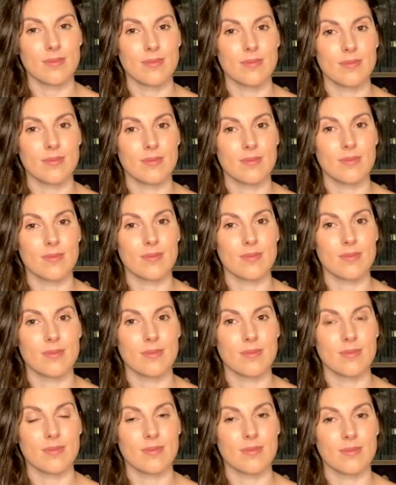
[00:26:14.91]

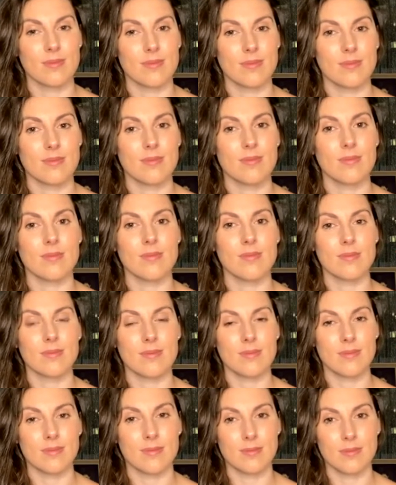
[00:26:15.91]

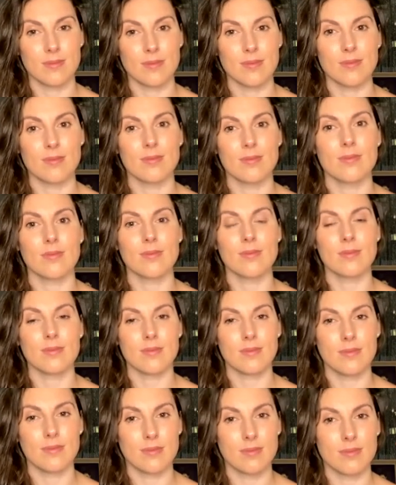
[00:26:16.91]

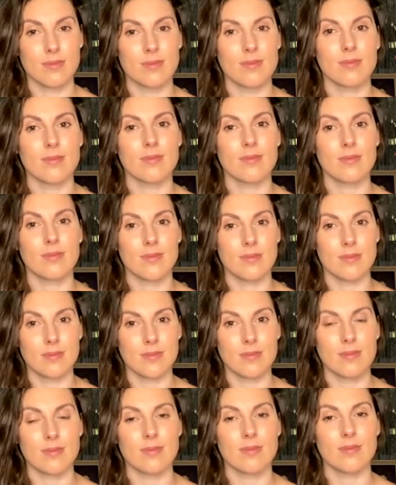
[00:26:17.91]

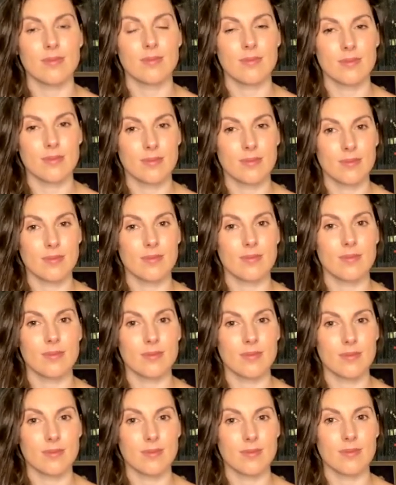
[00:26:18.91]

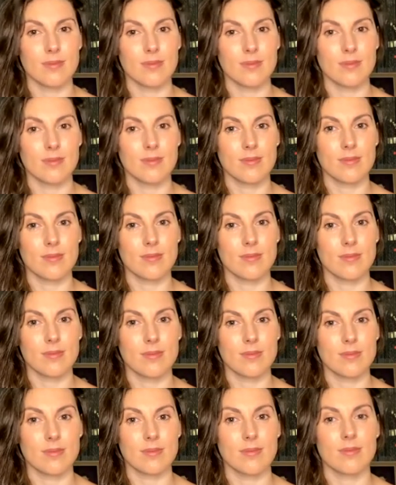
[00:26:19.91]

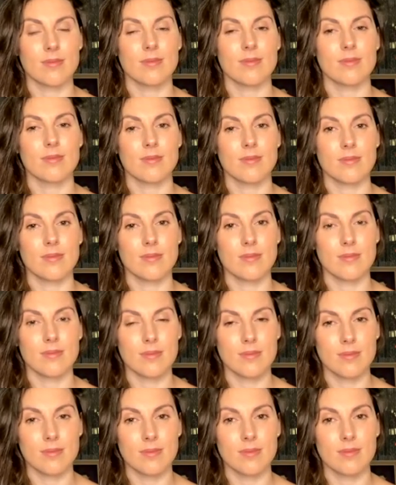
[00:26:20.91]

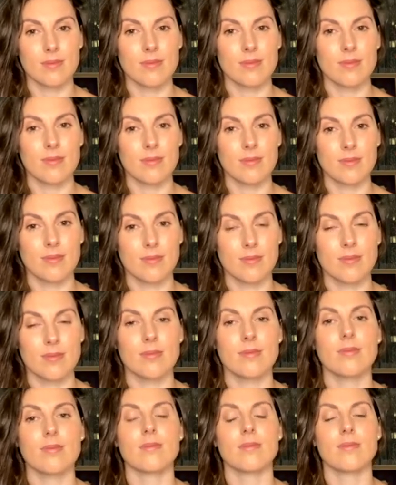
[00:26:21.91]
(not speaking)